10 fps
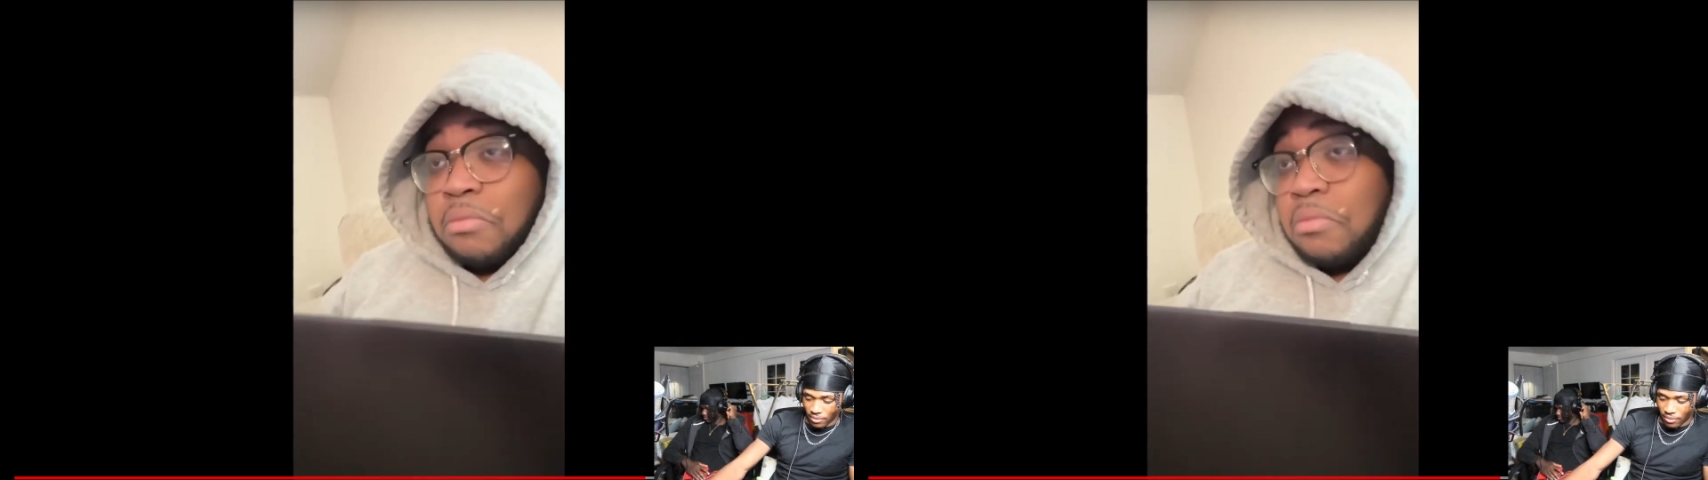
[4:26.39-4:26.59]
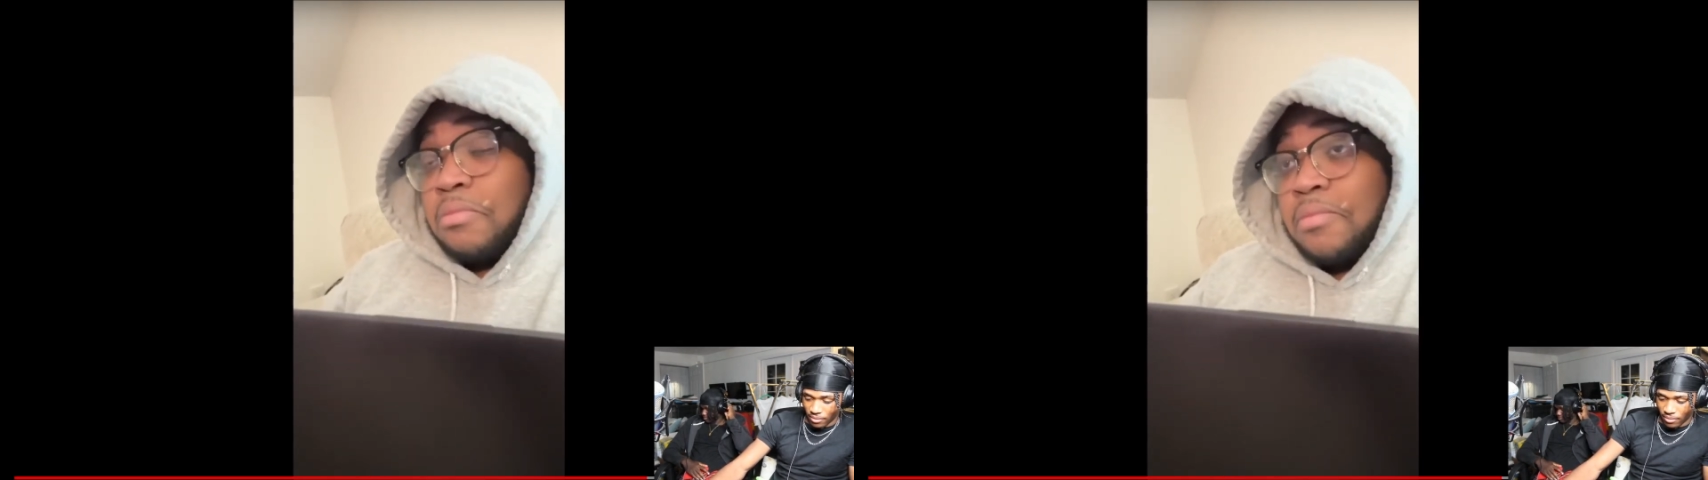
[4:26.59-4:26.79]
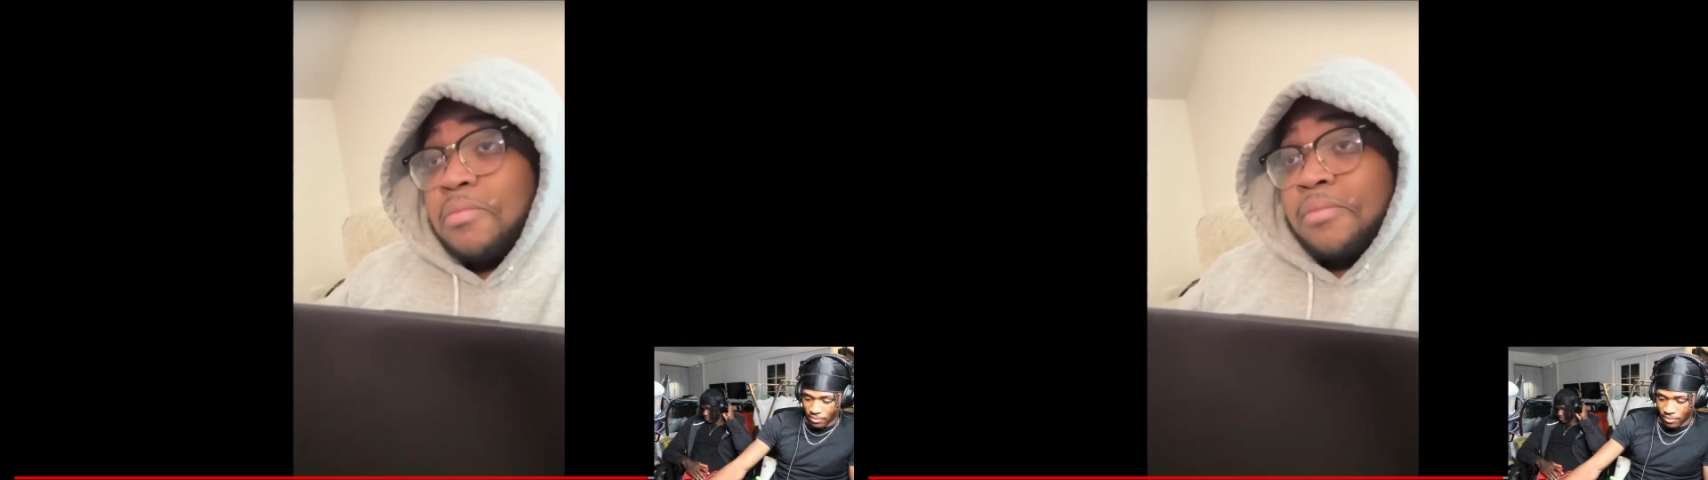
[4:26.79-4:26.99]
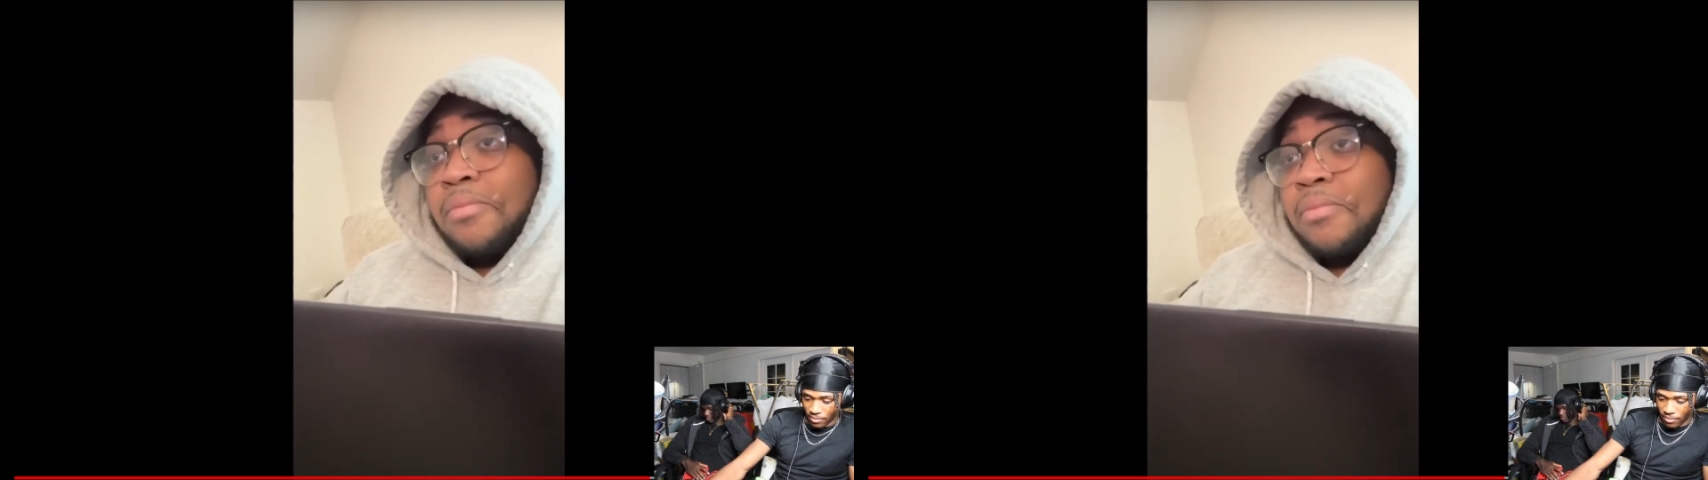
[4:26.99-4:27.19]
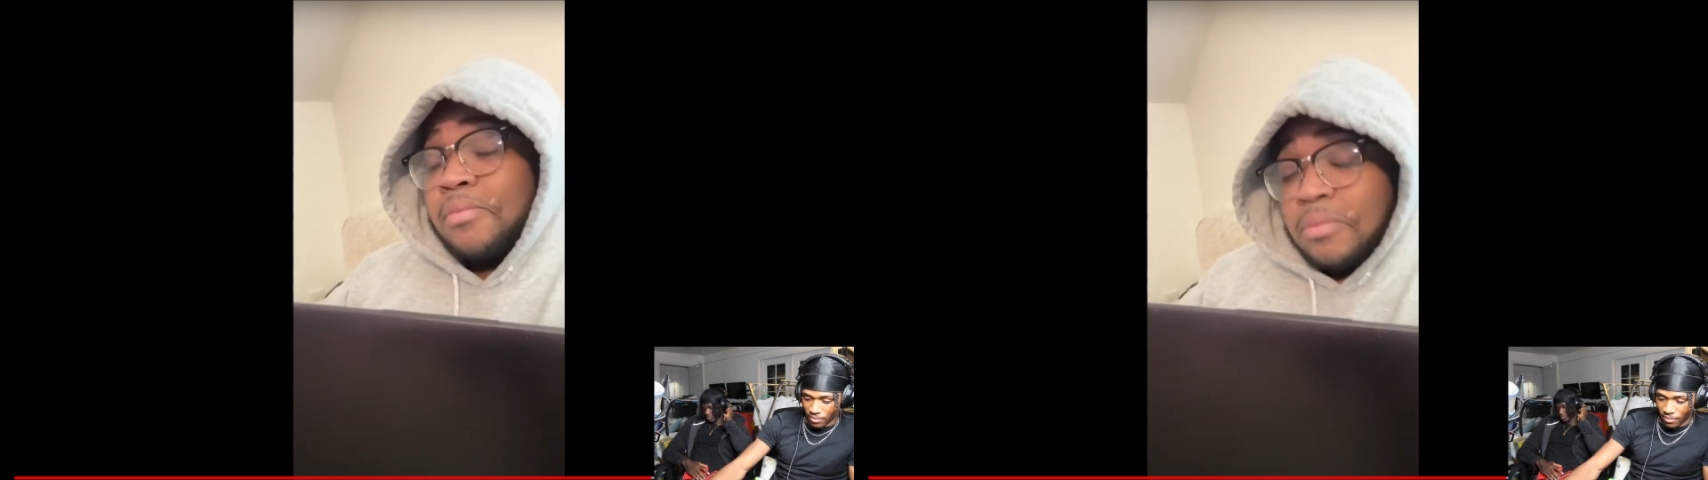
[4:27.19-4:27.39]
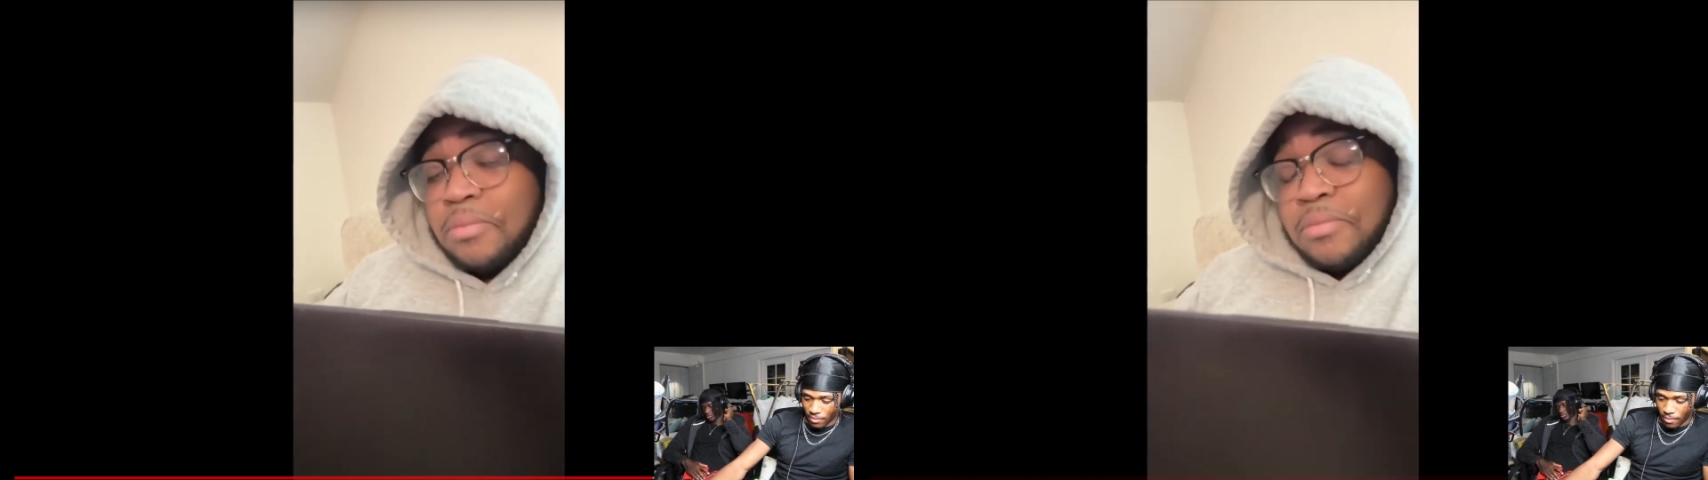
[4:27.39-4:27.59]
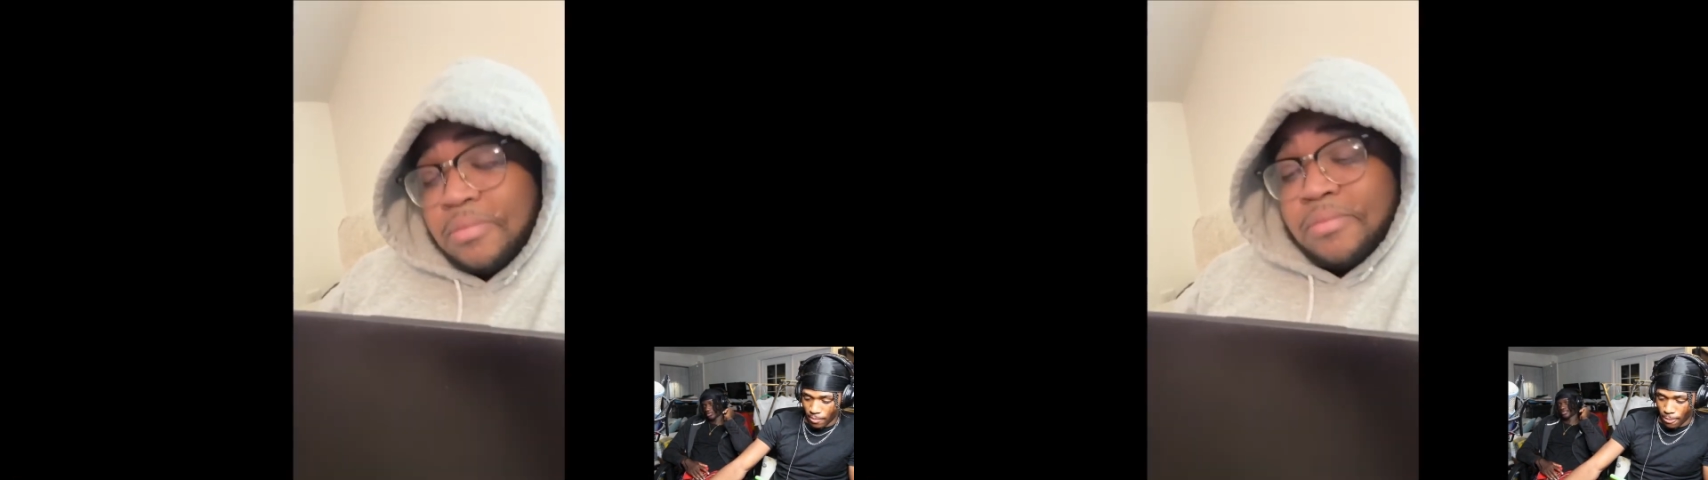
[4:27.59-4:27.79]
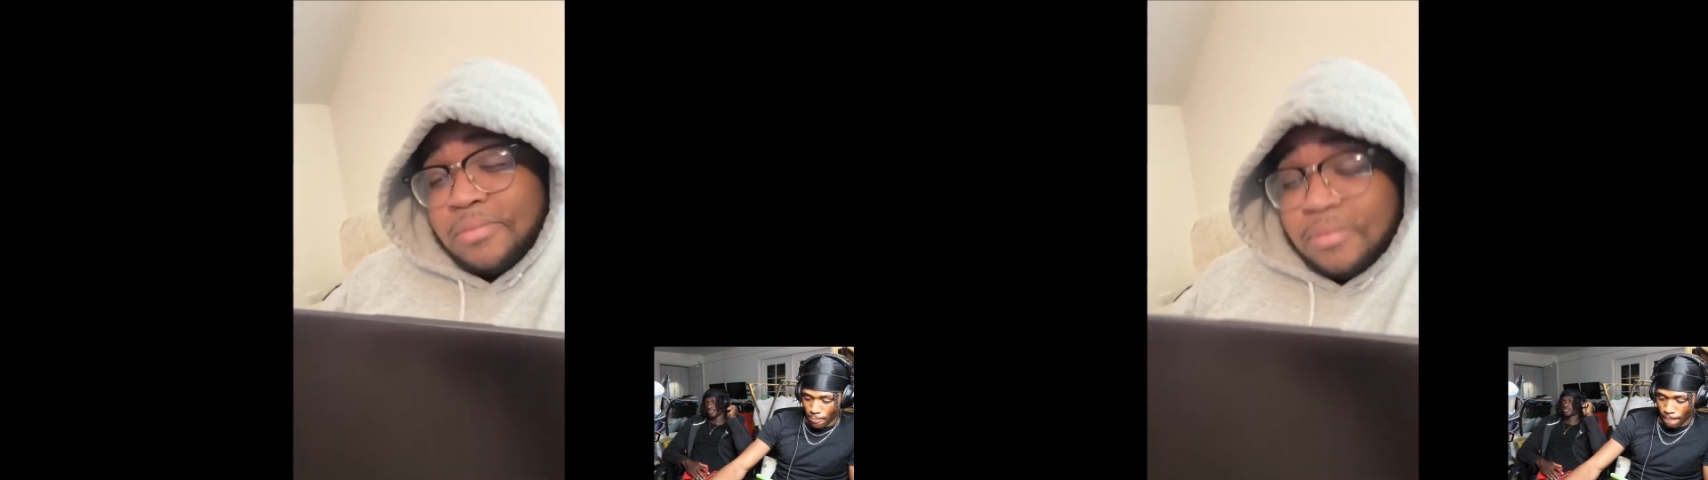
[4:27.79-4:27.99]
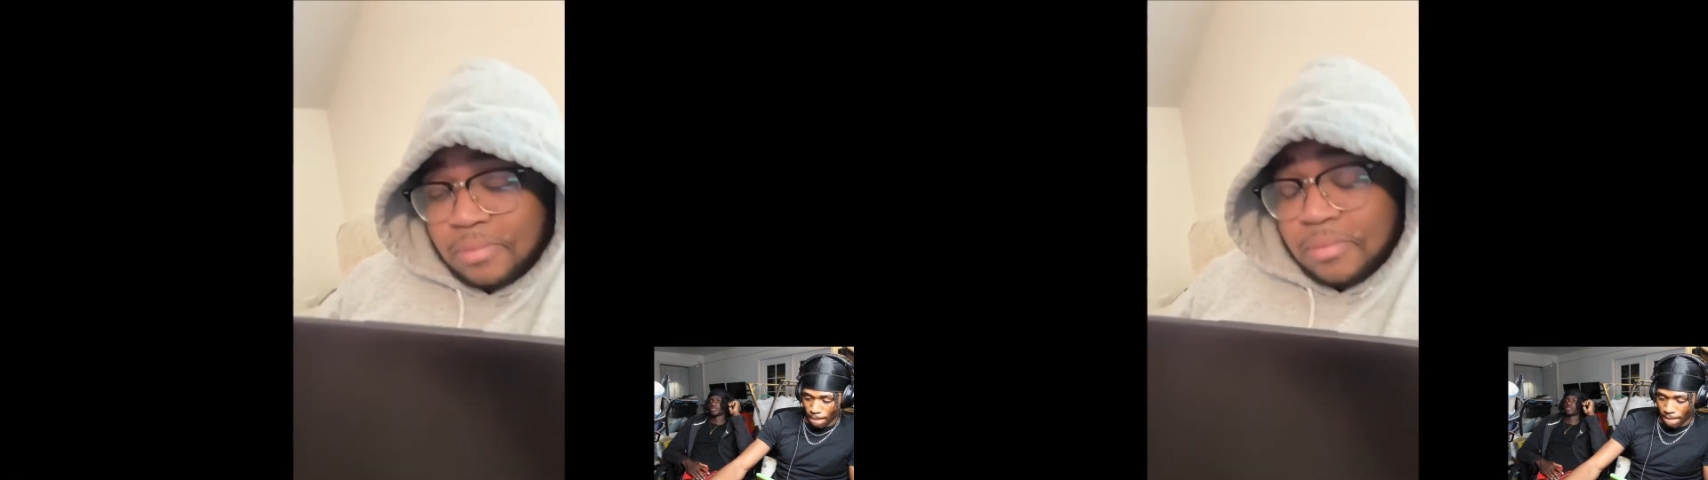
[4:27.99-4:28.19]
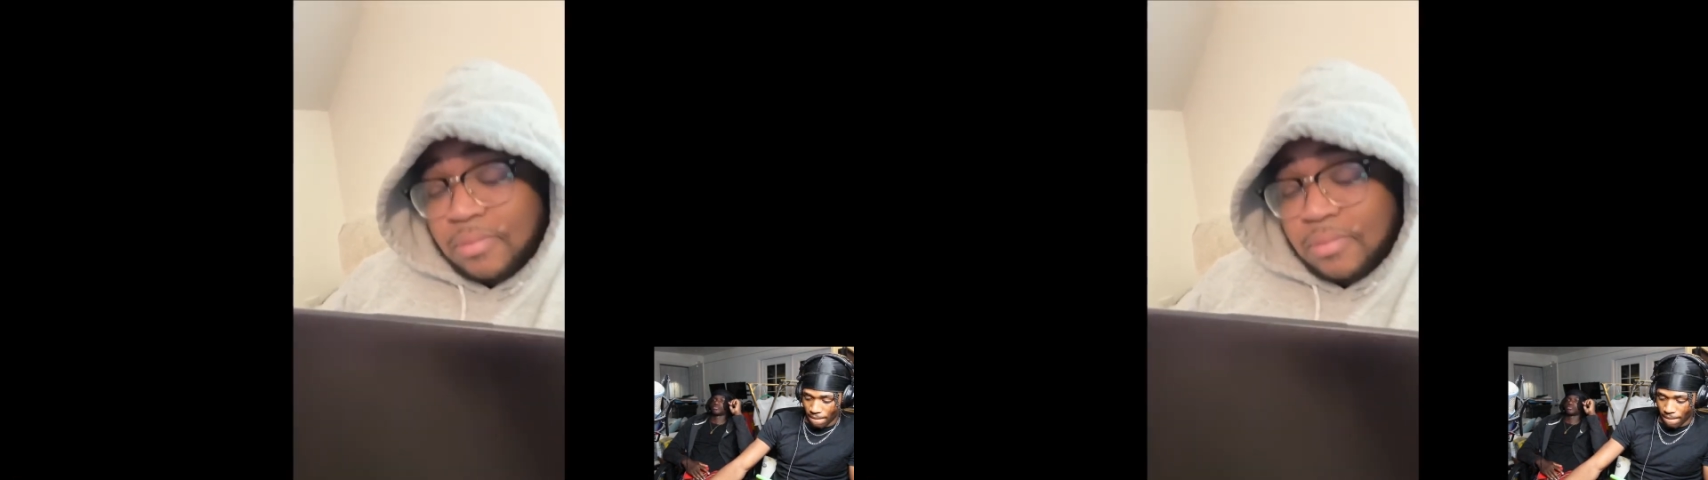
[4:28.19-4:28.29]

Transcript: bro. Dang.